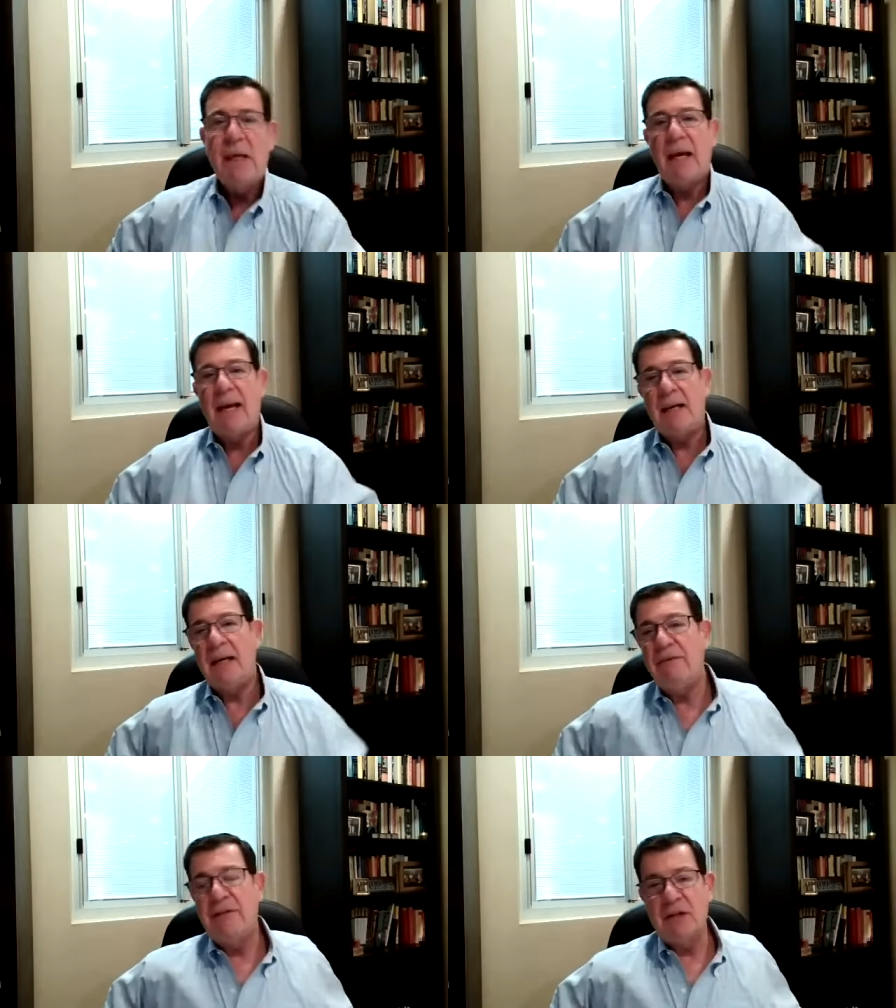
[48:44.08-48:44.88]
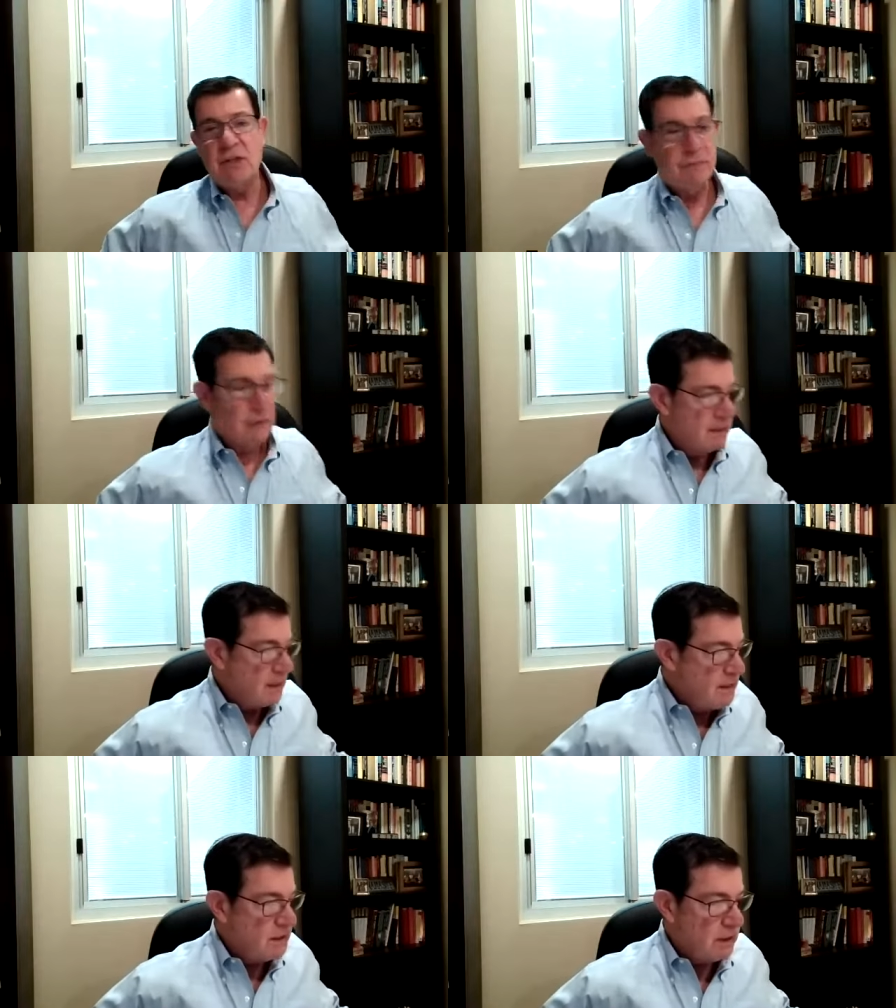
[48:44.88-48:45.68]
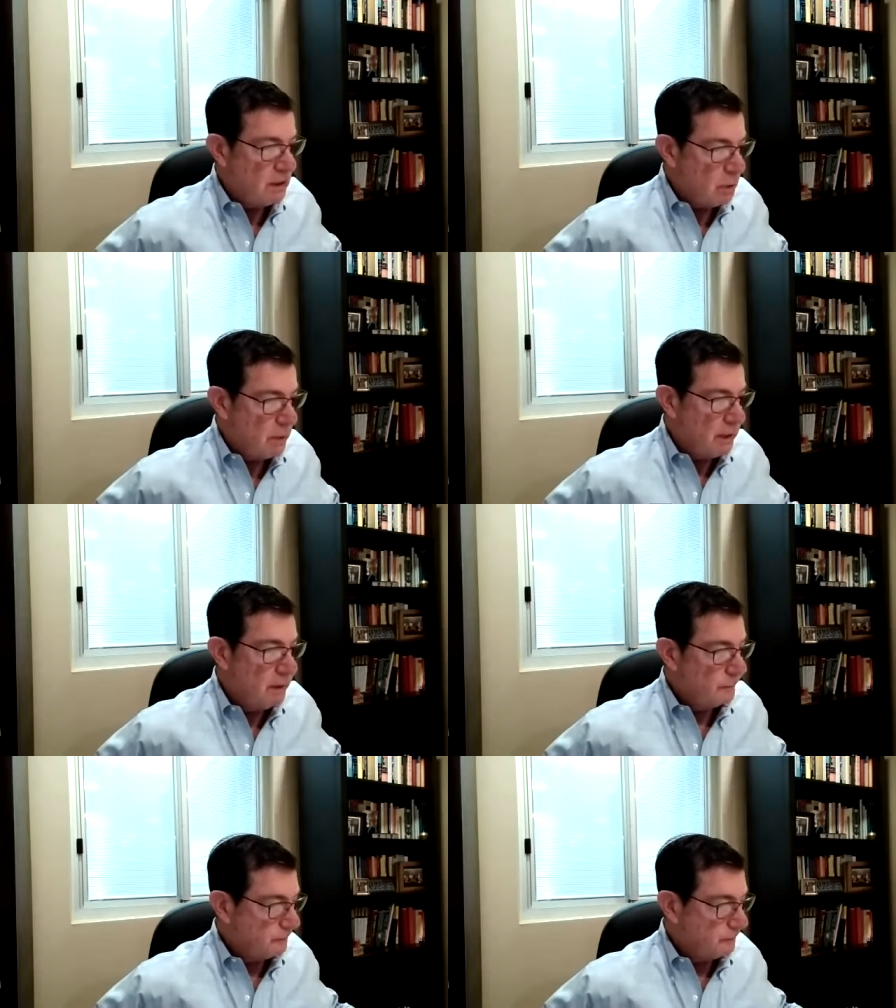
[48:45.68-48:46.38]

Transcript: and a festival is instituted